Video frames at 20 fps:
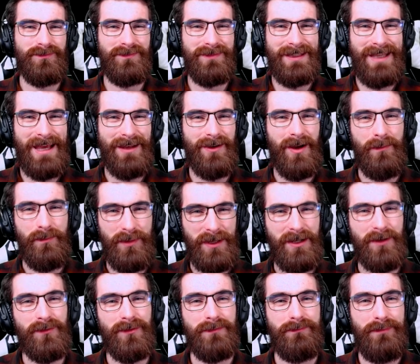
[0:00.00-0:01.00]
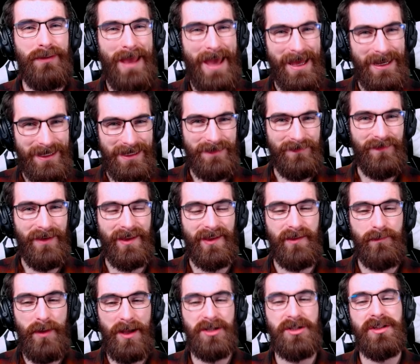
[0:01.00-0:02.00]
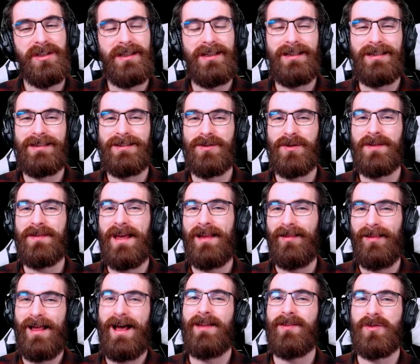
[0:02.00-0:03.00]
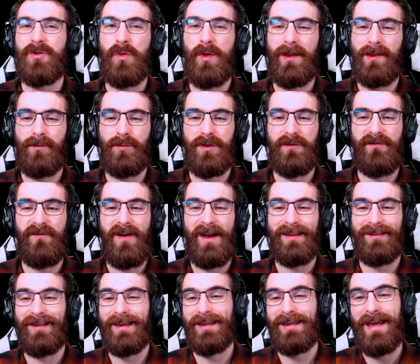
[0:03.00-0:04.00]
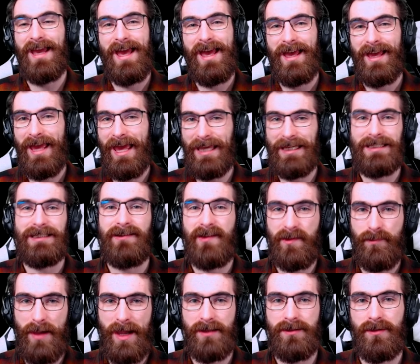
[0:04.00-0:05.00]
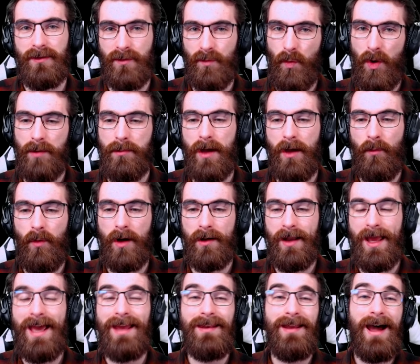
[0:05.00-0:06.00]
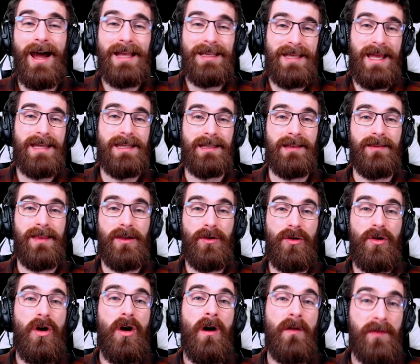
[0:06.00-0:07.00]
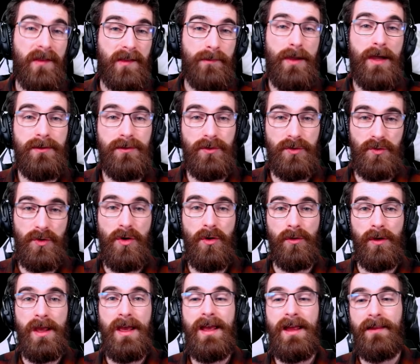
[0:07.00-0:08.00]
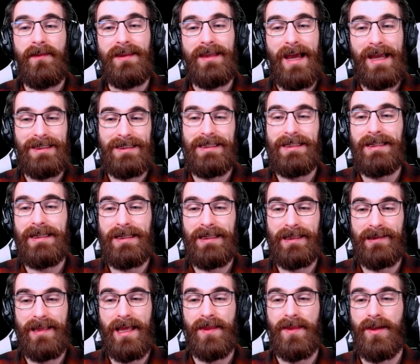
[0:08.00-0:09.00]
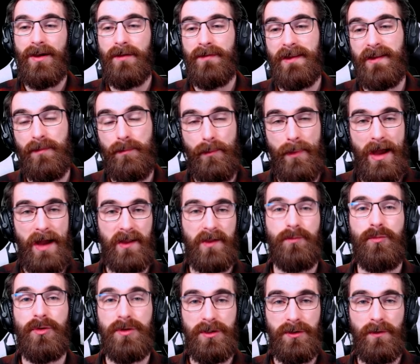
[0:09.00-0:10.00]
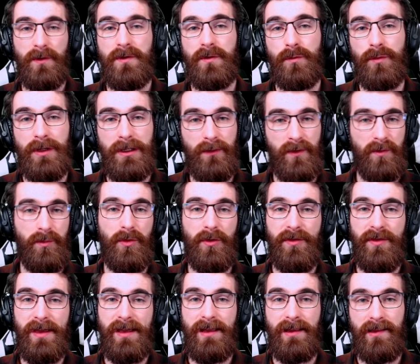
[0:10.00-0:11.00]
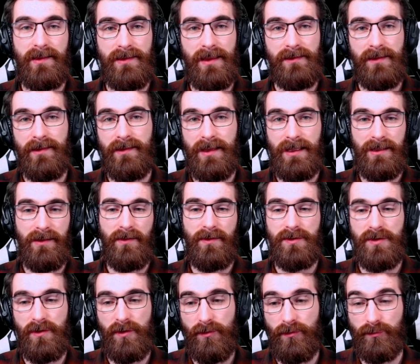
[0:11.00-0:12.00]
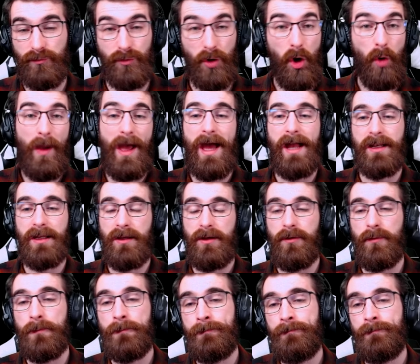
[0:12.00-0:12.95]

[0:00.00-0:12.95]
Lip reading: get a bit repetitive, especially during that last quest where you fight like 8 specters one by one, and I get it, they are called the Spectre drone. The idea is that they are these mass-produced reusable things that the Zeniths just throw at you.